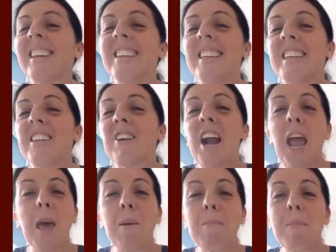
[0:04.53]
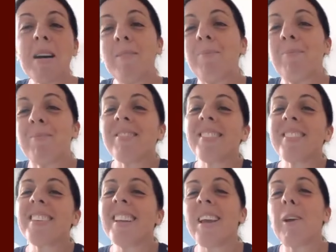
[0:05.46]
Dear M,
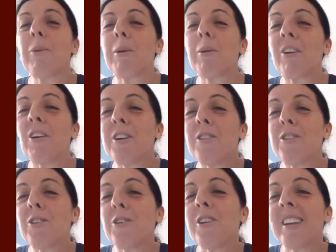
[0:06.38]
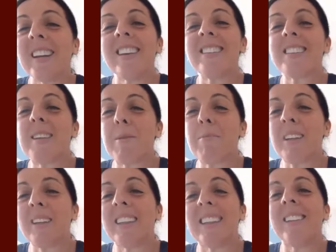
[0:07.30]
we were on a journey
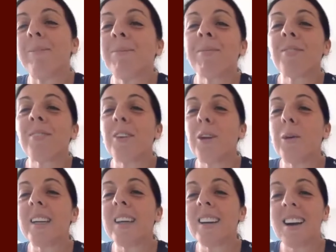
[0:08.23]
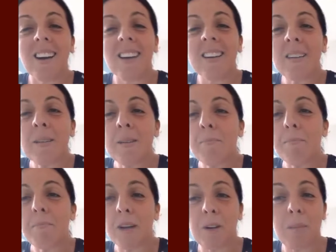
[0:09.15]
separately, you in a car,
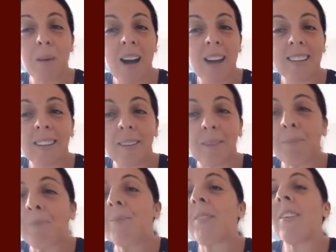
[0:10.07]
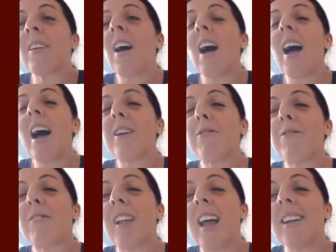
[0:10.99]
me on a bike. I had
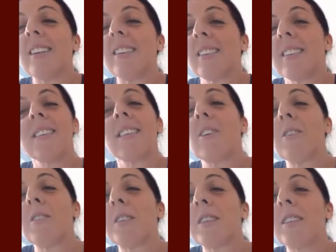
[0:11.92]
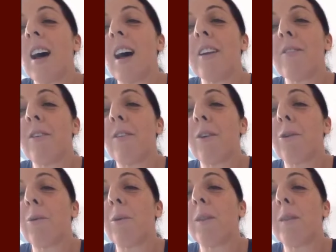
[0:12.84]
a flat stuck on the side of a
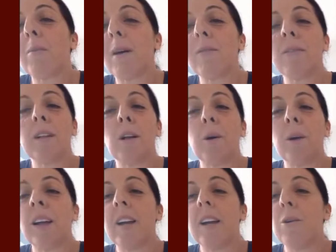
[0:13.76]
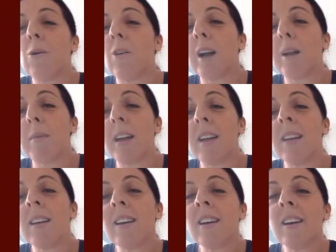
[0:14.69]
road with the buffalo ignoring me.